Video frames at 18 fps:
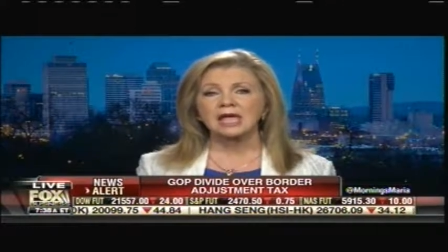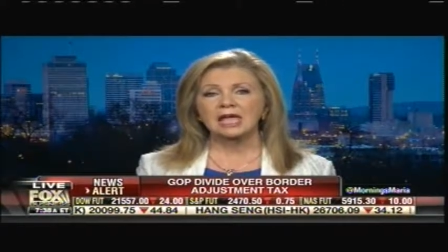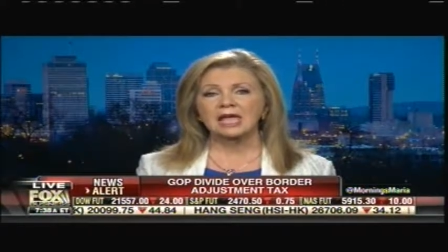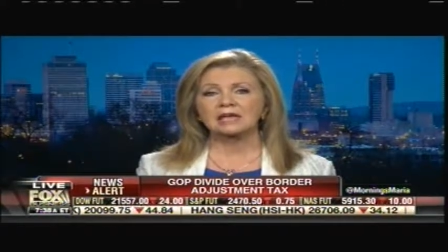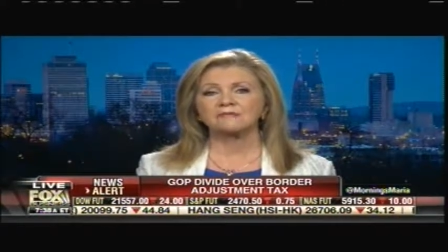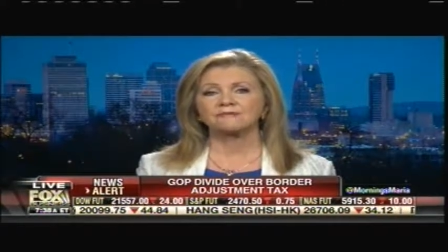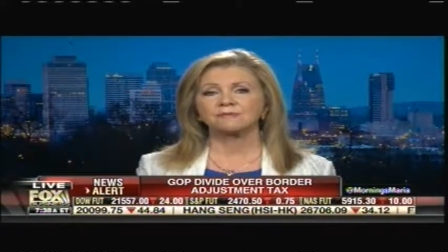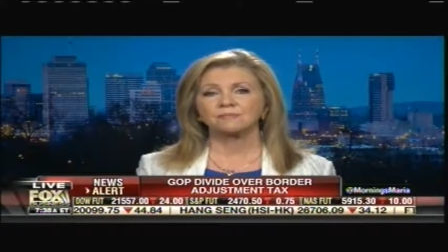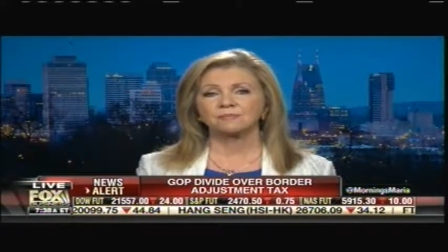
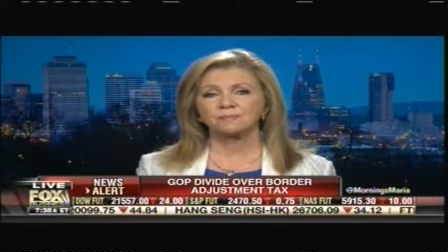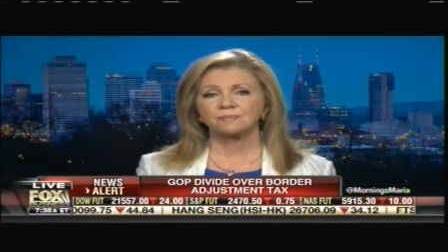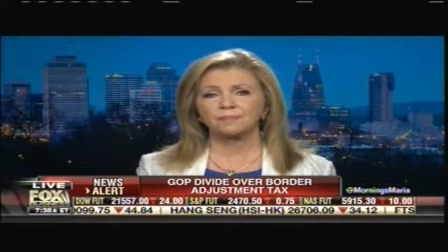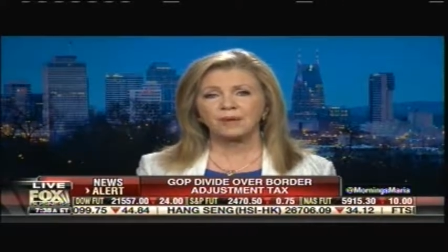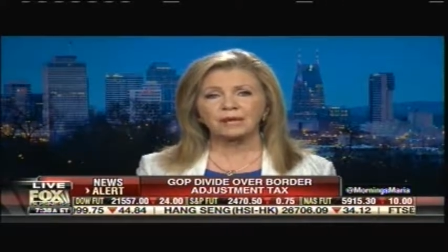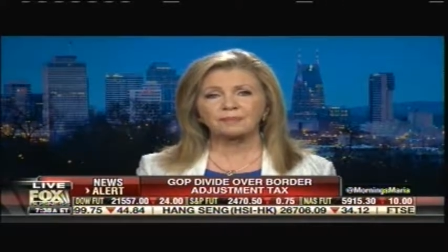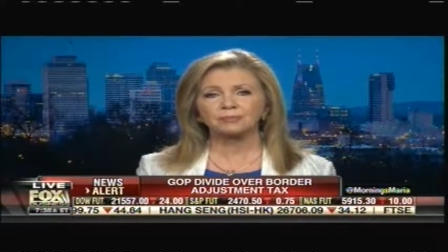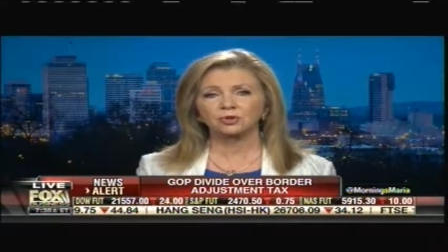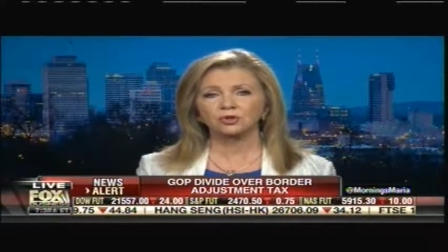If
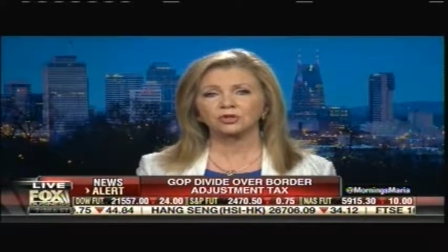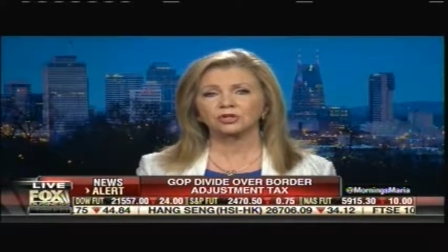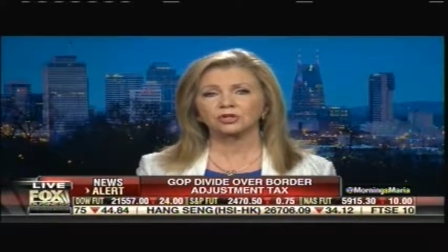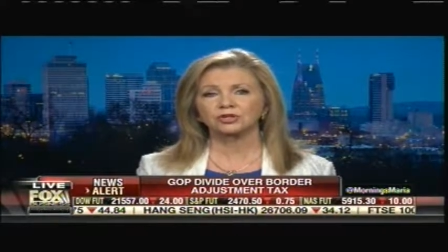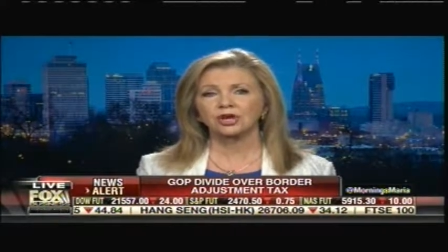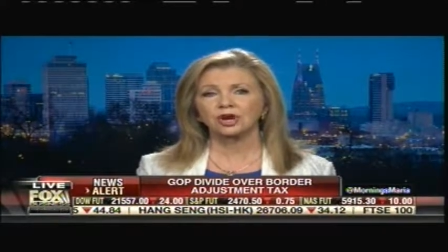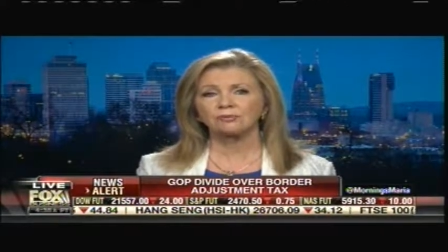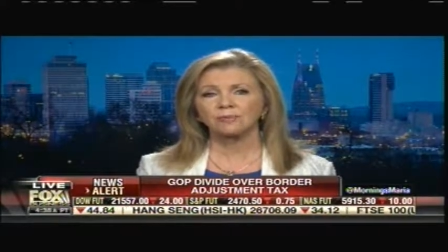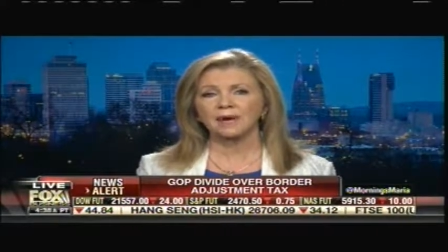people
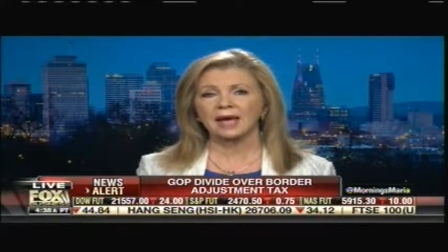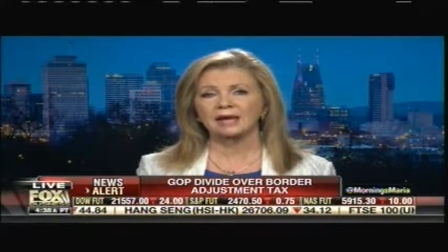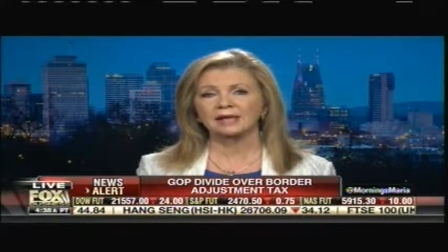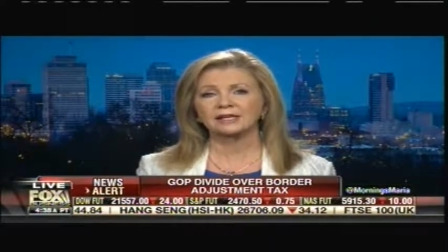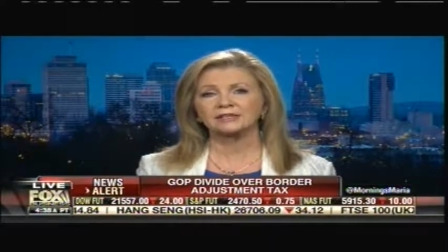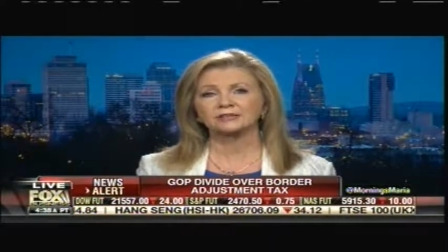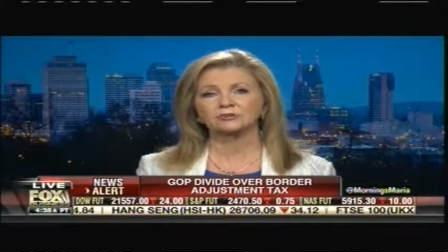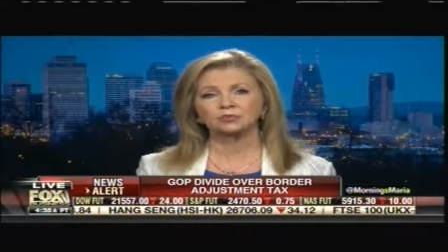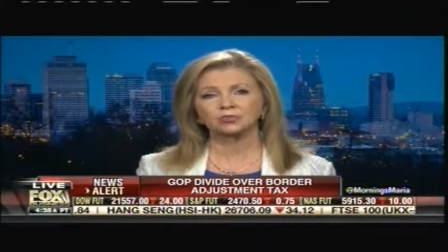could go
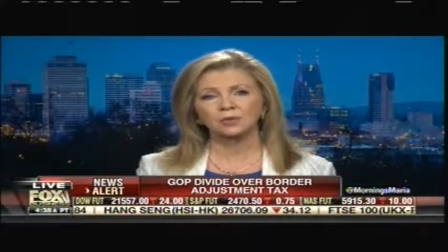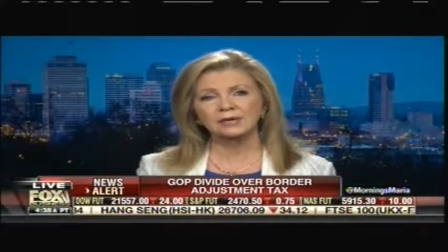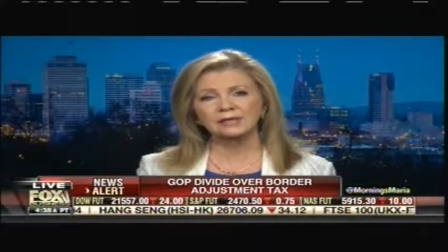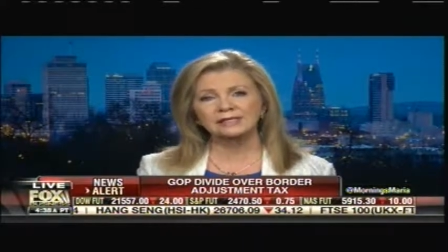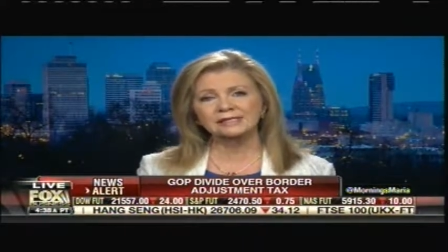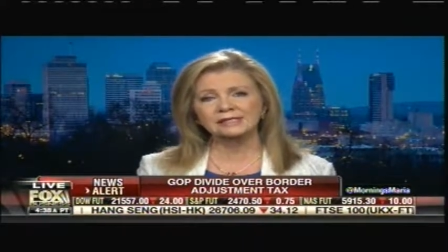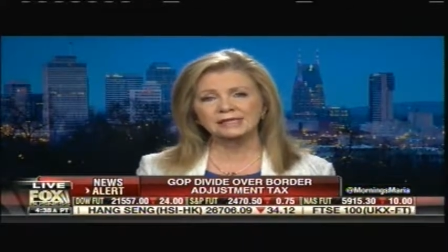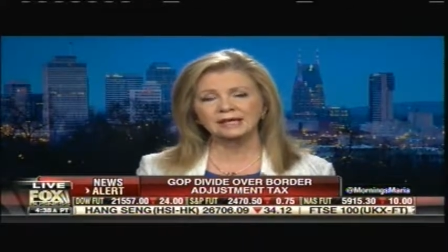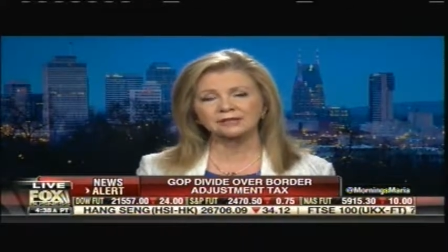back and
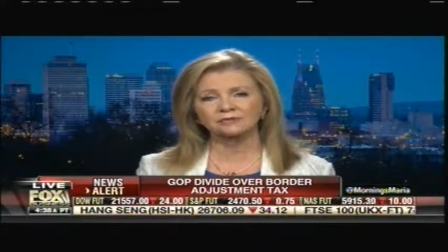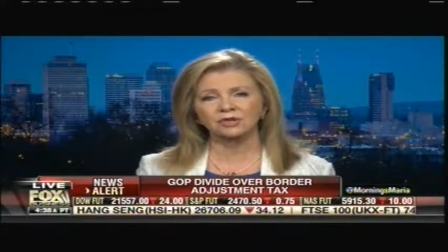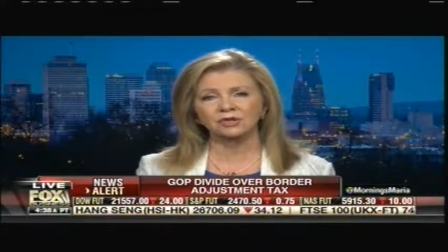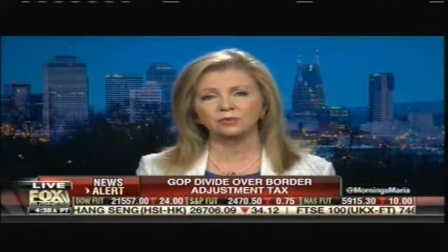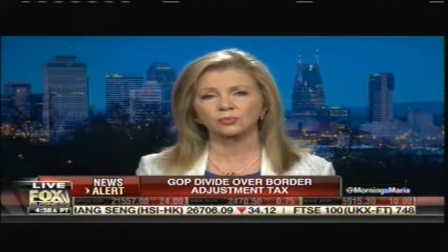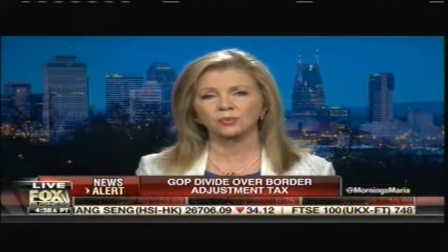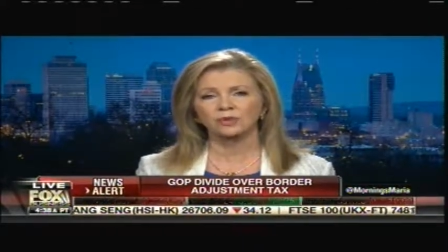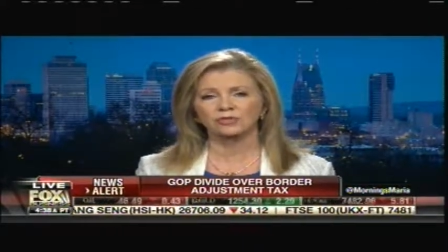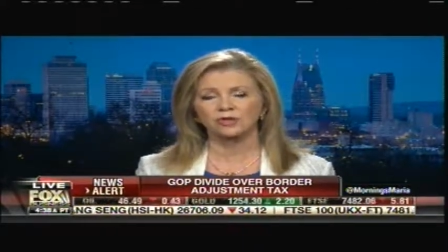reset
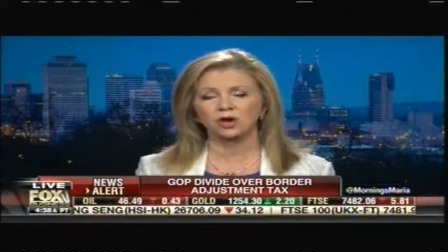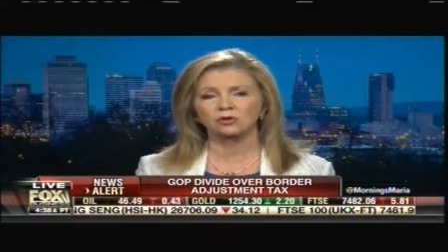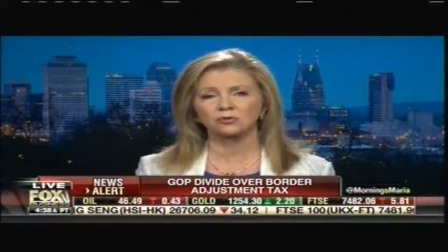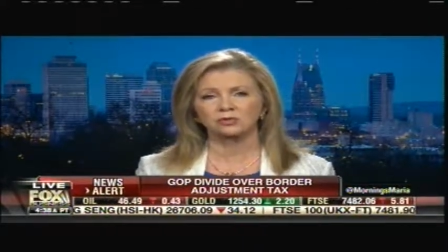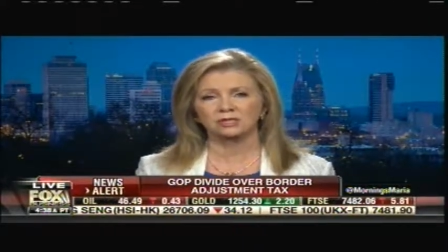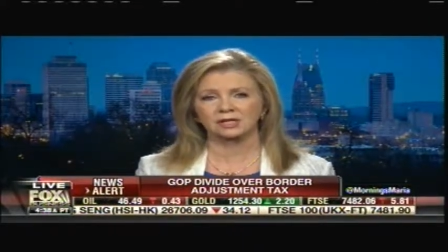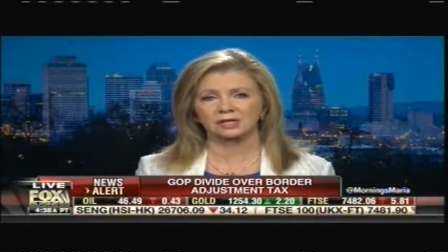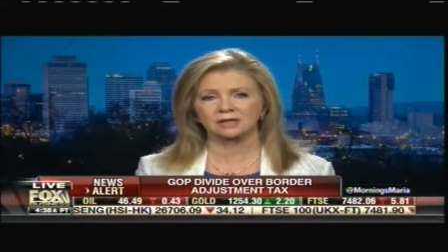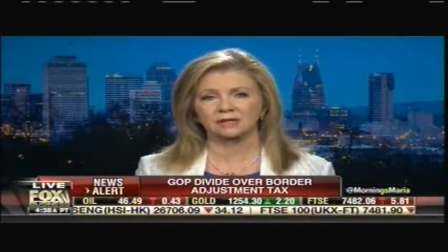their
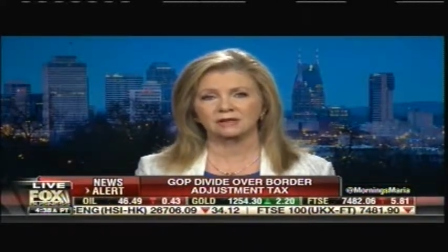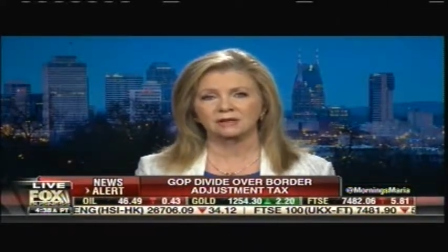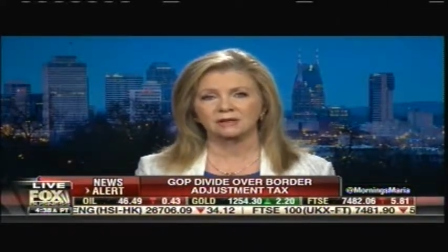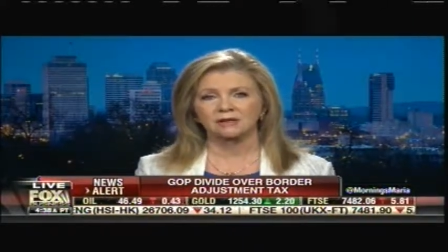withholding,